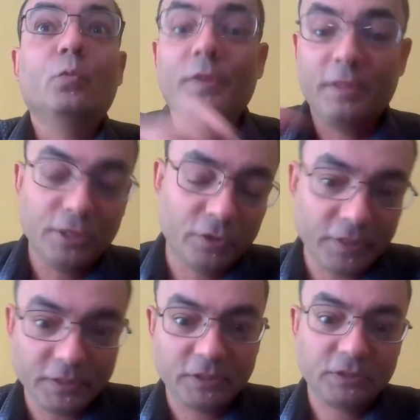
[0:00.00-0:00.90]
within your
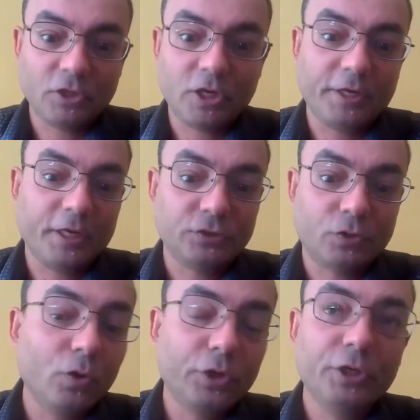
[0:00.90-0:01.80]
existing audience,
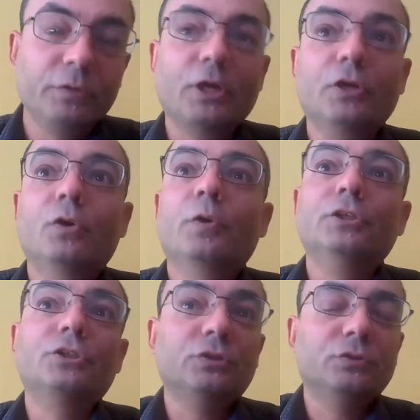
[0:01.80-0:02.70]
or you can go
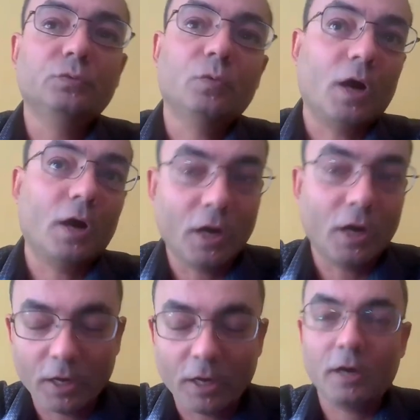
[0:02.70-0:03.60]
into
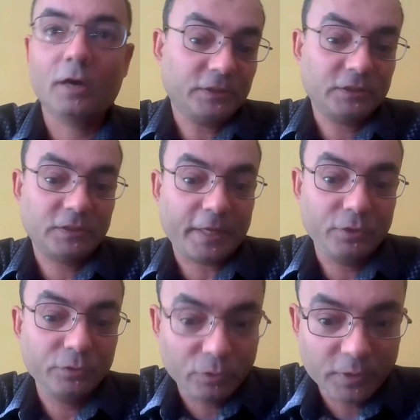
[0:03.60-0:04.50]
audiences that
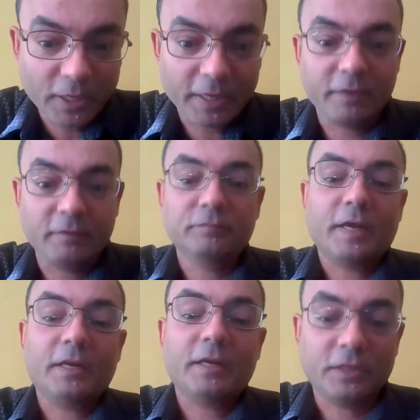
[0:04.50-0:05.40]
you don't have
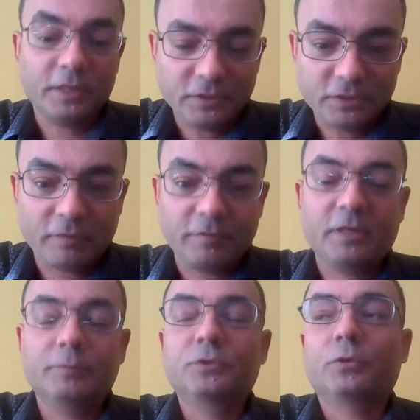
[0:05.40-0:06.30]
and then and discover
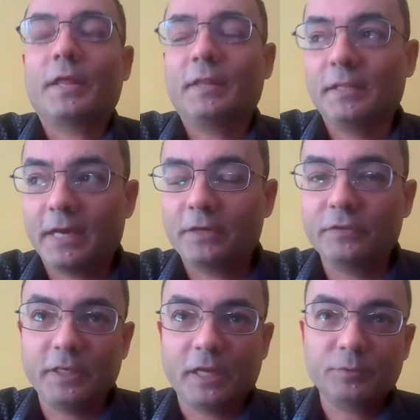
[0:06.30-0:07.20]
them. So I think that
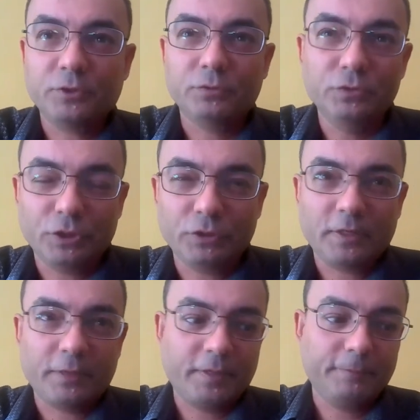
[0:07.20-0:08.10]
really helps you grow
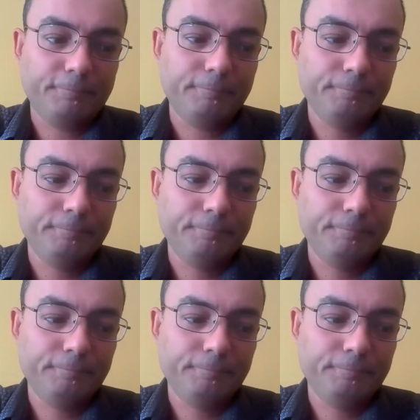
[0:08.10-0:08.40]
that way.